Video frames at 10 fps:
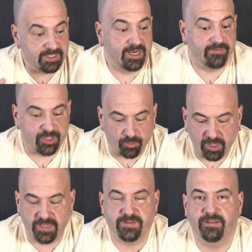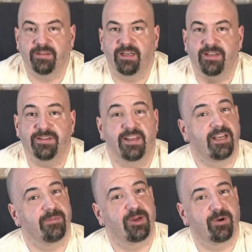I didn't have any rosin, and I
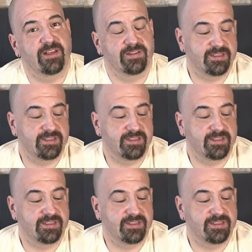decided to make rosin